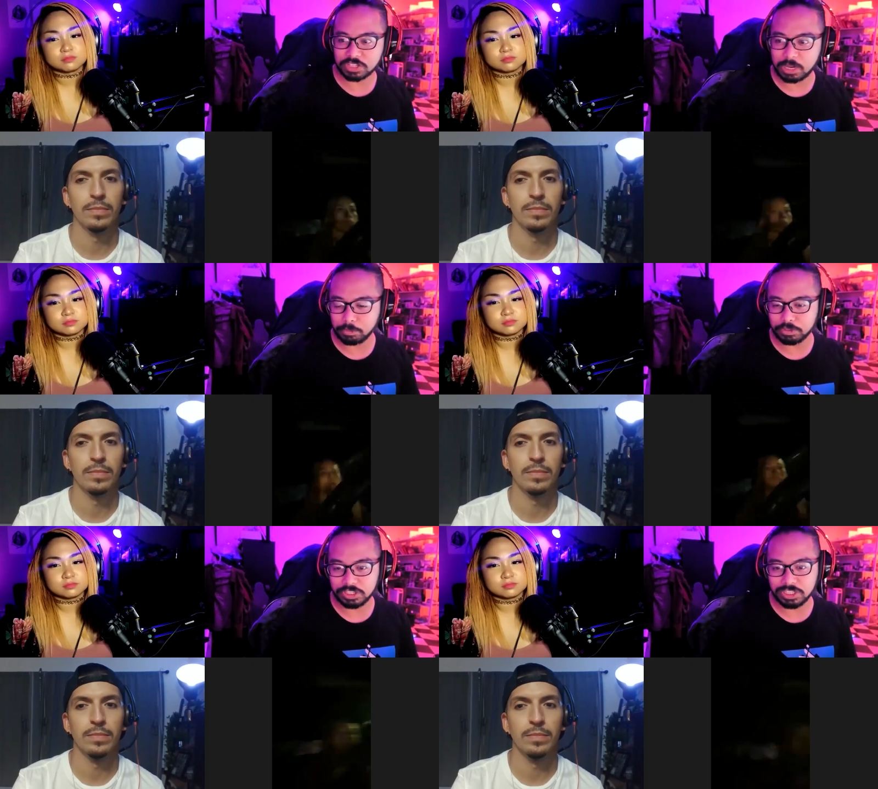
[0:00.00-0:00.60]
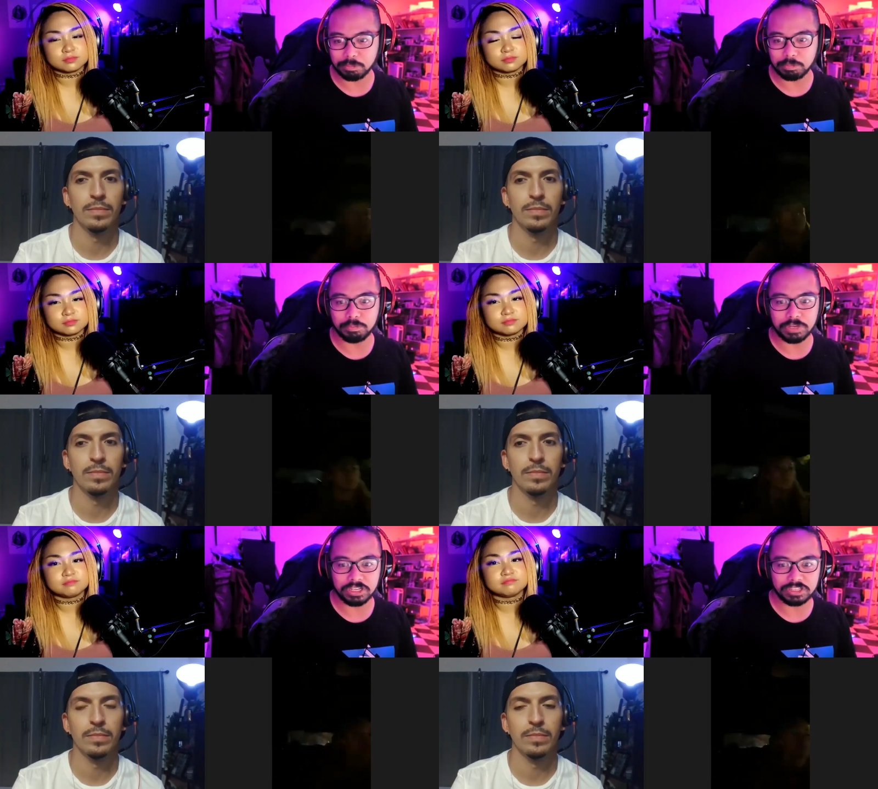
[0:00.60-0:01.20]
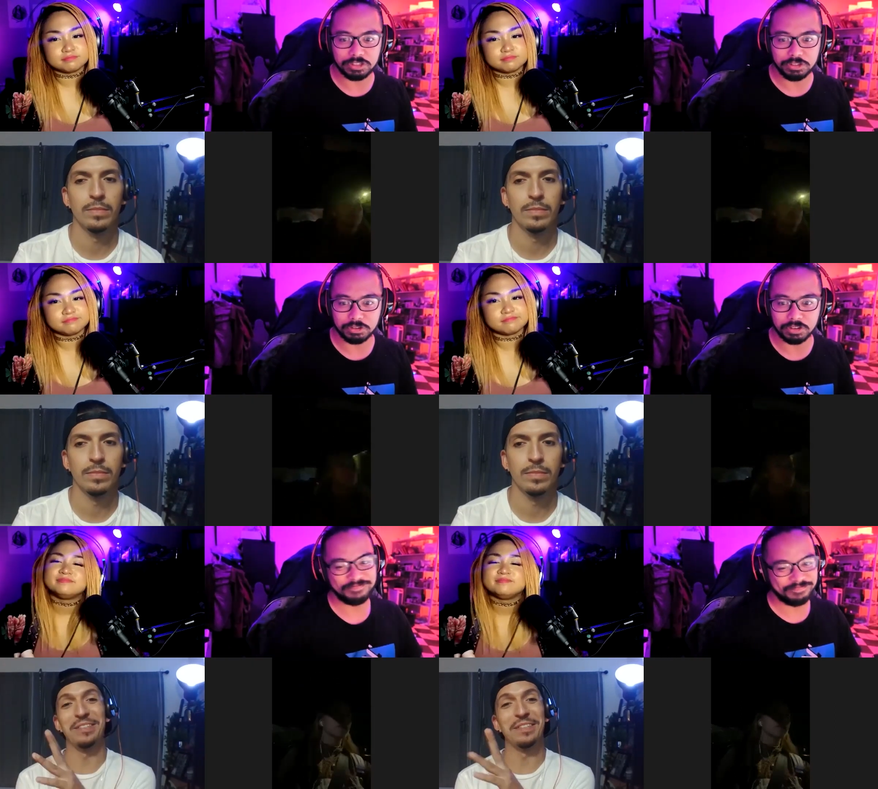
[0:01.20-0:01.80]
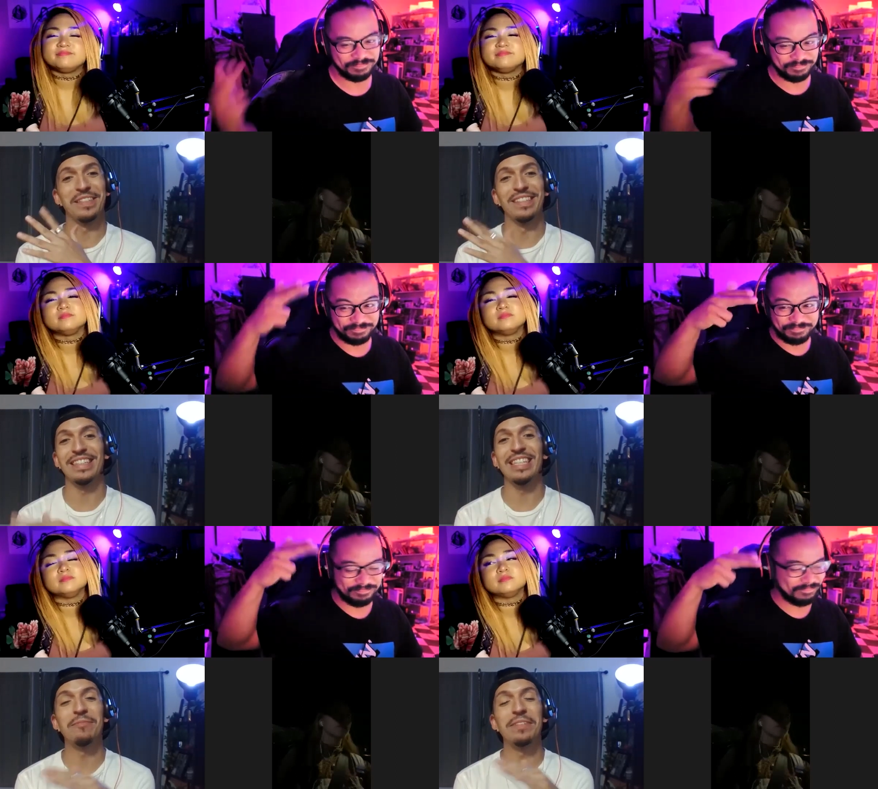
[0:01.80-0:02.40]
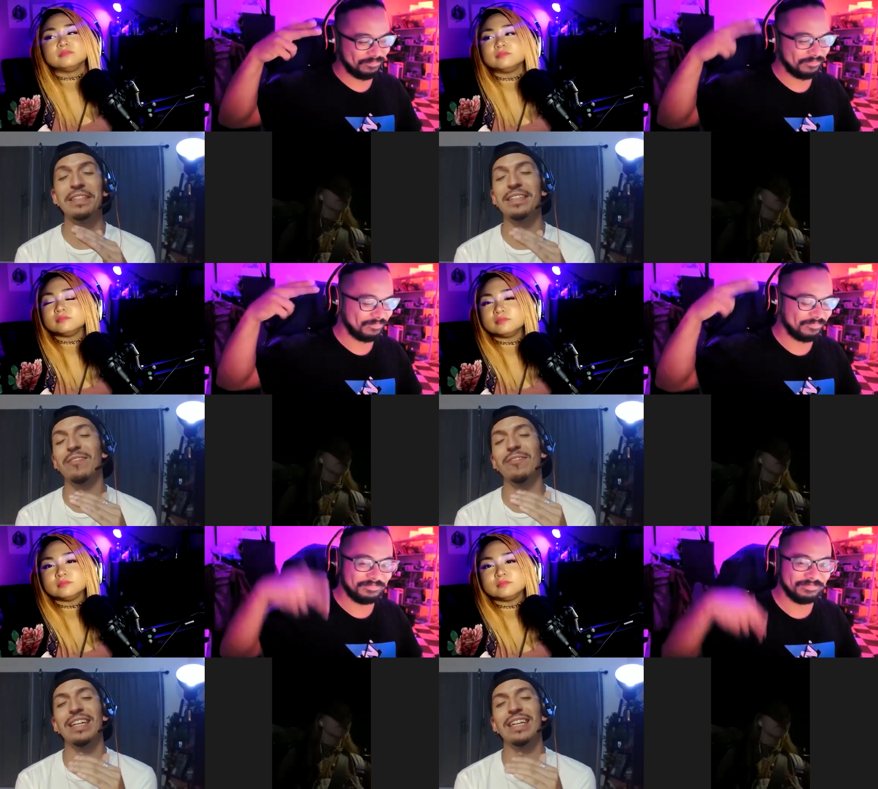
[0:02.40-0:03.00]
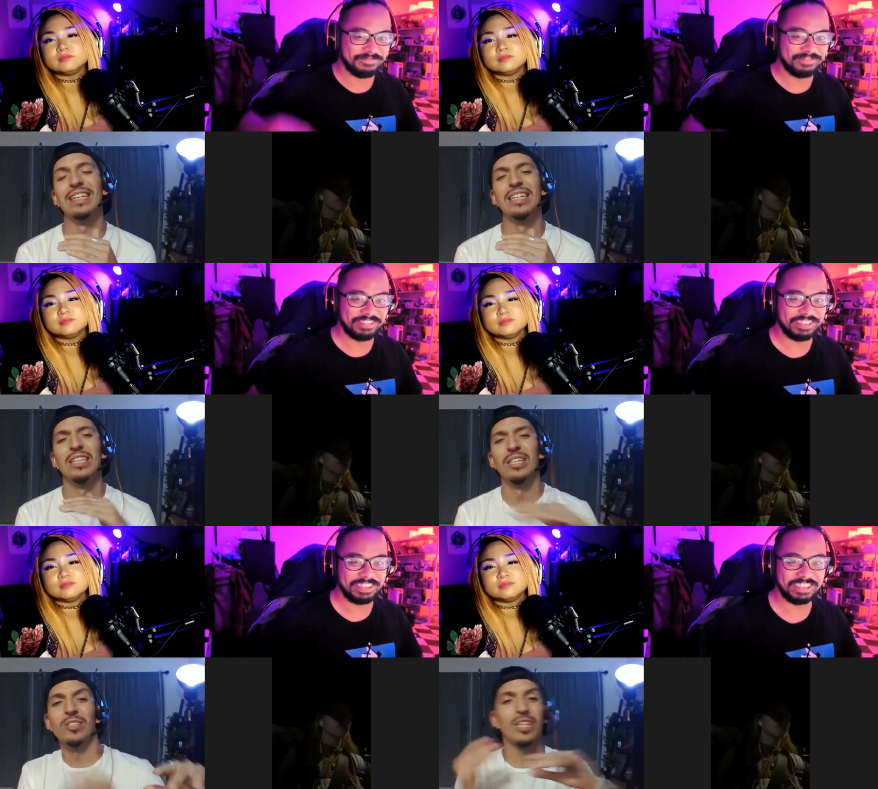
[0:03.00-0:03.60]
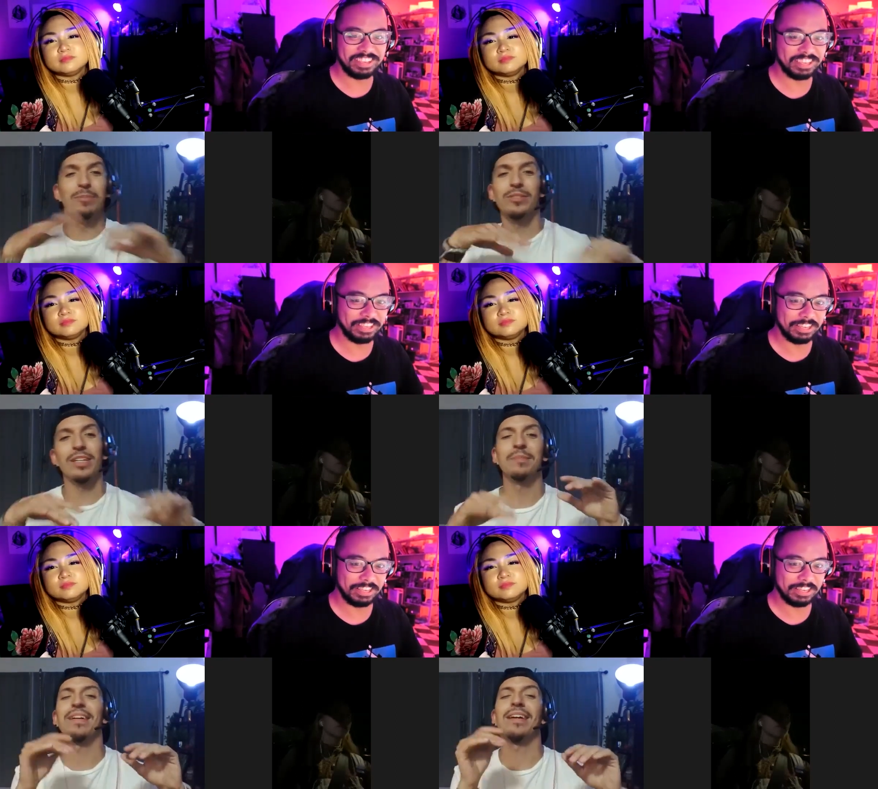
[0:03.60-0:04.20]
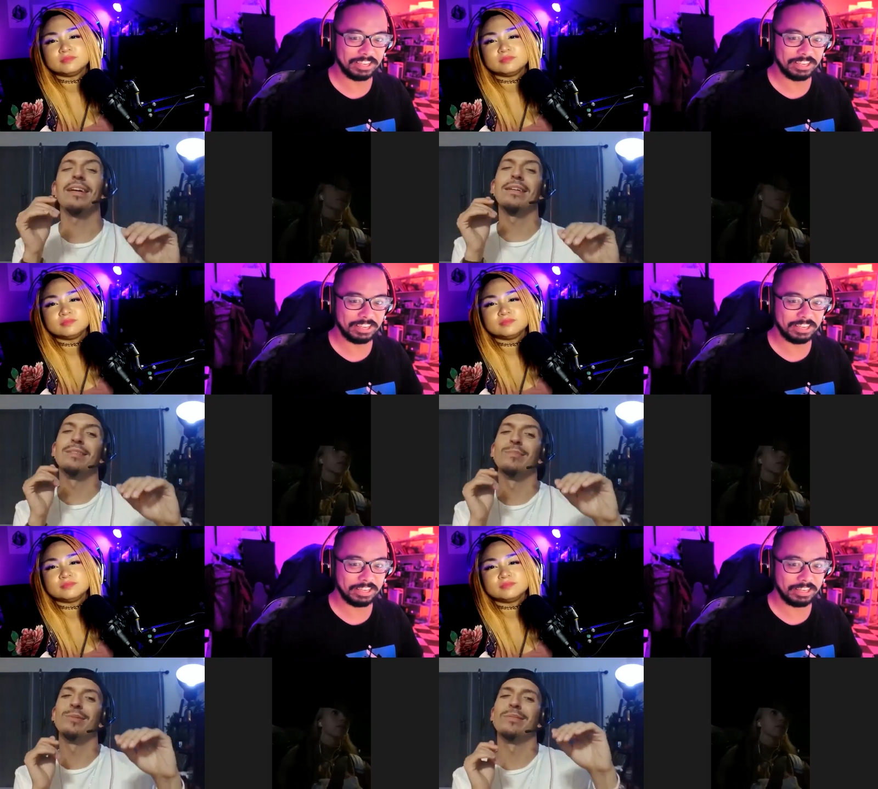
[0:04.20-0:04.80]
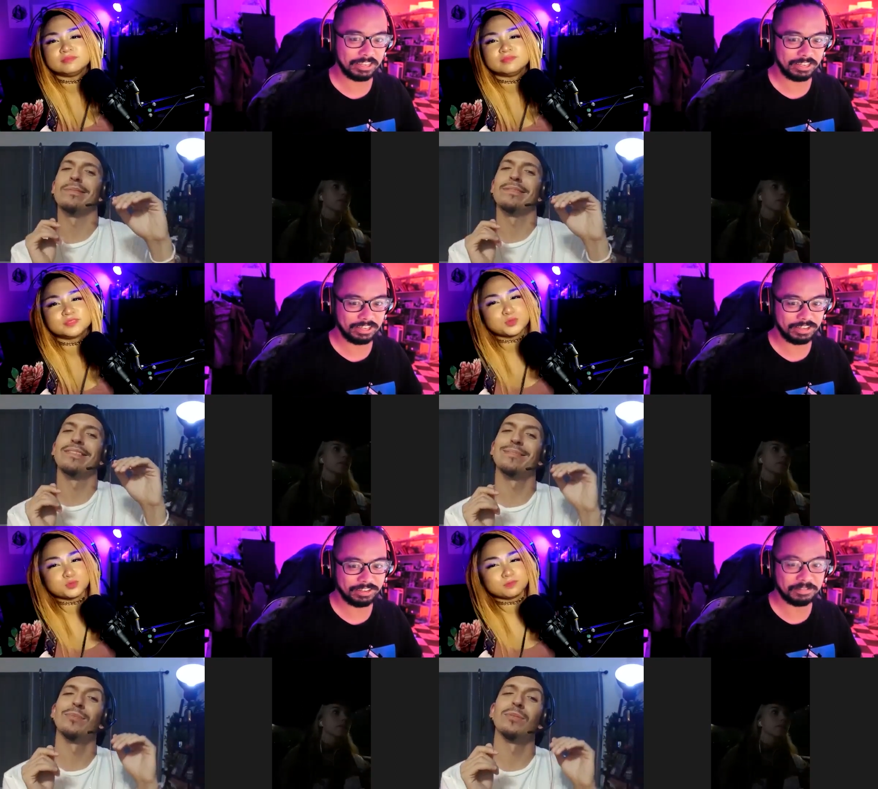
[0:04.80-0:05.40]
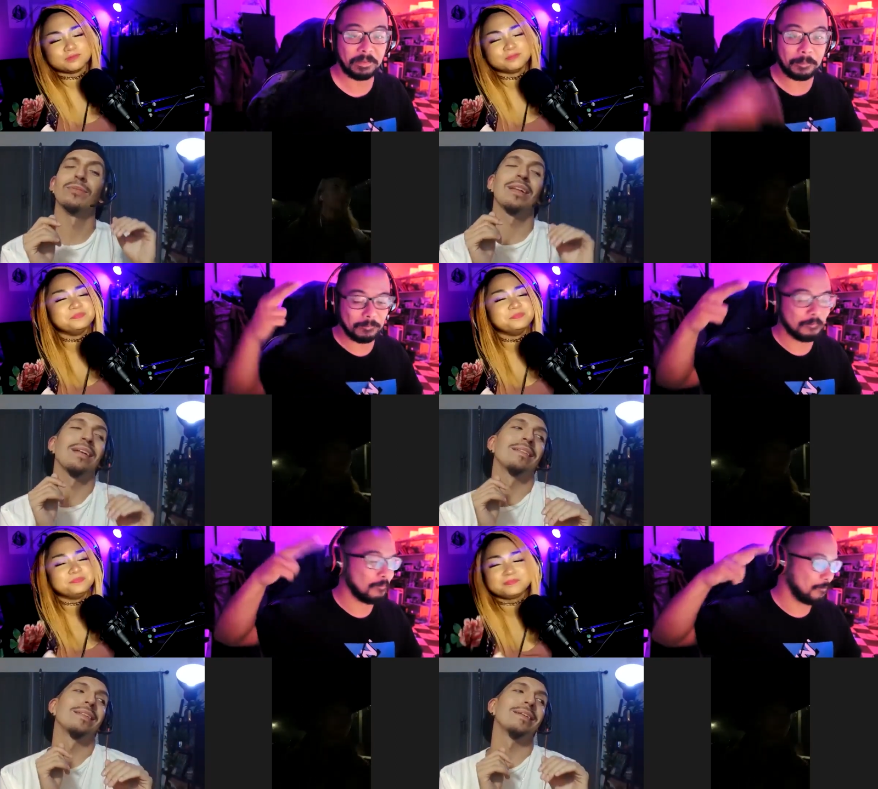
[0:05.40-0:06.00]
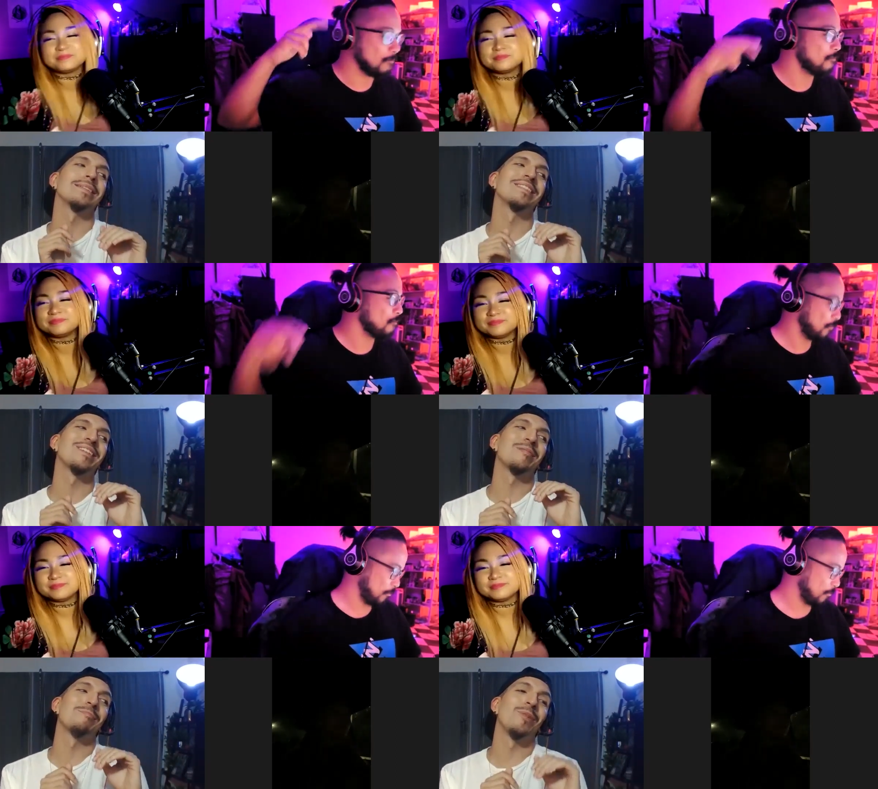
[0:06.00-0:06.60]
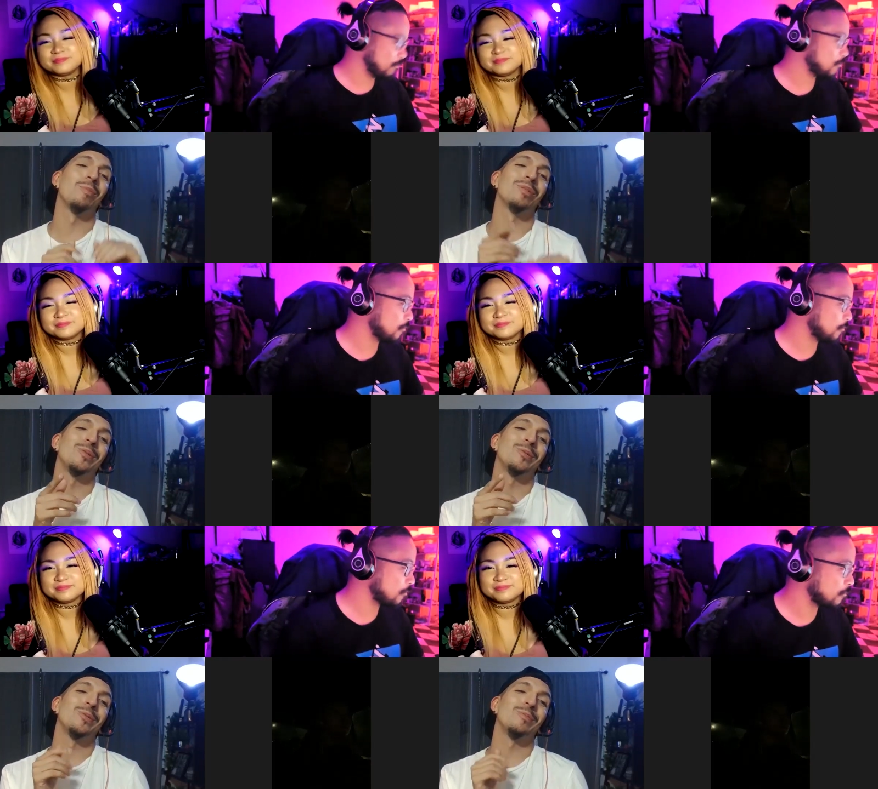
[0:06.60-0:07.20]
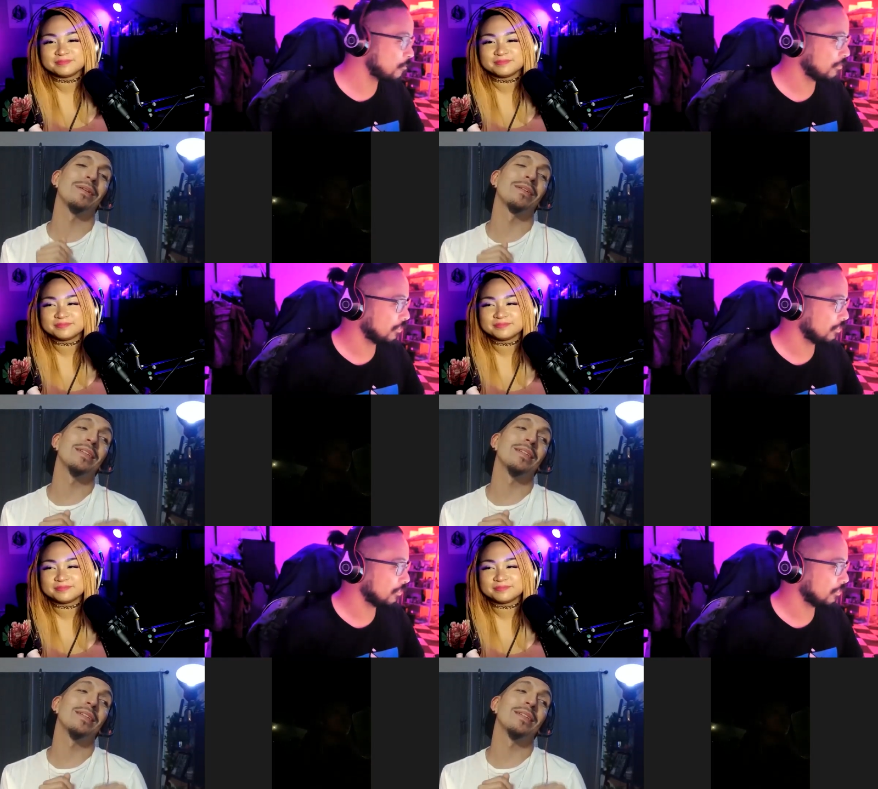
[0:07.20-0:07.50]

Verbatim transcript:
Speaker 1: example. She's a beast too.
Speaker 2: The even of like sharp, sharp, and smooth, smooth. Mm-hmm. And this is mm-hmm. the moment you want to